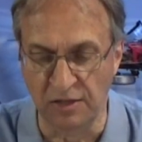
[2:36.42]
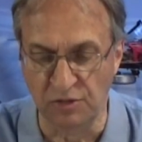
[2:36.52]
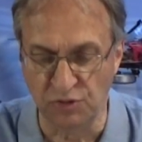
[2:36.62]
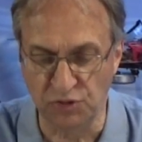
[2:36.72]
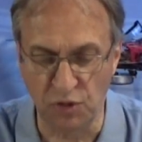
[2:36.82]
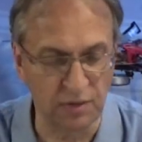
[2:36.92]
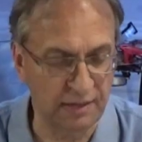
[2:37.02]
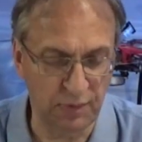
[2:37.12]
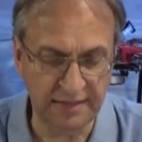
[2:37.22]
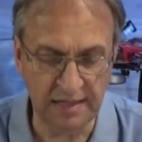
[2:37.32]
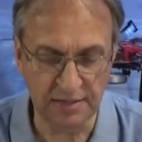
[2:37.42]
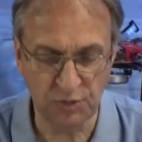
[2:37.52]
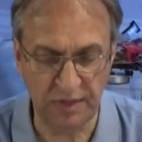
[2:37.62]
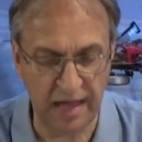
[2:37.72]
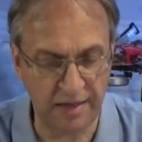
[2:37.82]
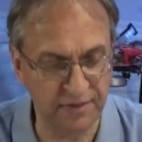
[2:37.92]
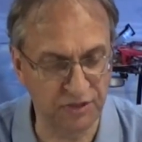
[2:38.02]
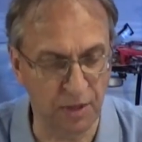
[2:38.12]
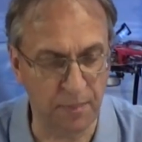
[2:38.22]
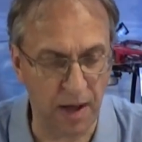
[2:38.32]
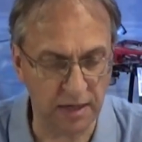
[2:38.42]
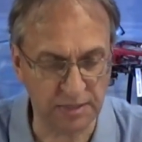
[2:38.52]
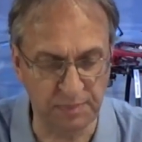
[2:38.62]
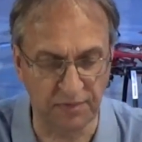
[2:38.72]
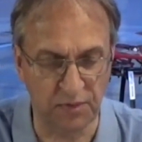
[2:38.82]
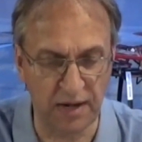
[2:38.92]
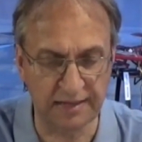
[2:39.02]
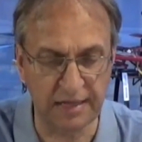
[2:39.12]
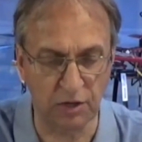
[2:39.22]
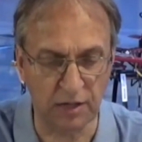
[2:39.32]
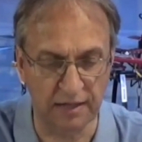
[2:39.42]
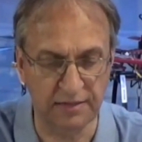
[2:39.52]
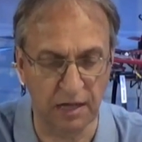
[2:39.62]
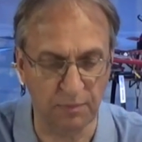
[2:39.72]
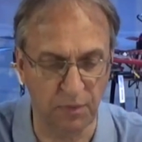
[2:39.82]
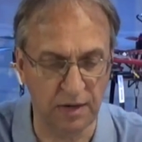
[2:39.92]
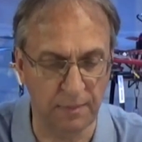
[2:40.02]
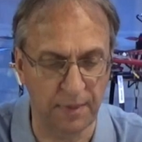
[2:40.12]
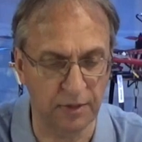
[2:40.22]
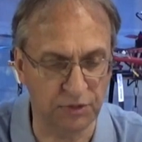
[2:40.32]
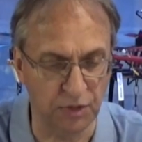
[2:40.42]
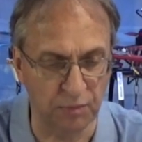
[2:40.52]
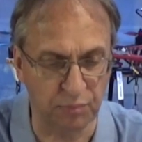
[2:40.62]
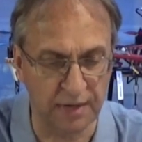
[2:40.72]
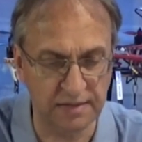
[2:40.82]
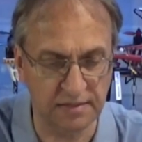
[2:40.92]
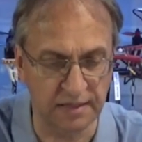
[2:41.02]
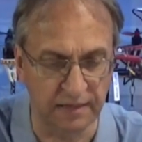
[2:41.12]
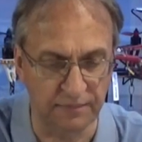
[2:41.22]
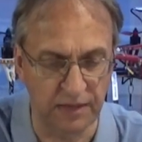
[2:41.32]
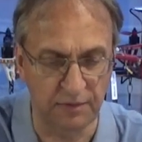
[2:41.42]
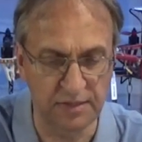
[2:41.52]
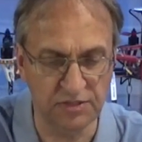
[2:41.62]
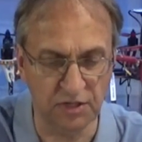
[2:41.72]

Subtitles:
So what else do we have in the box before I talk more about pricing? There is a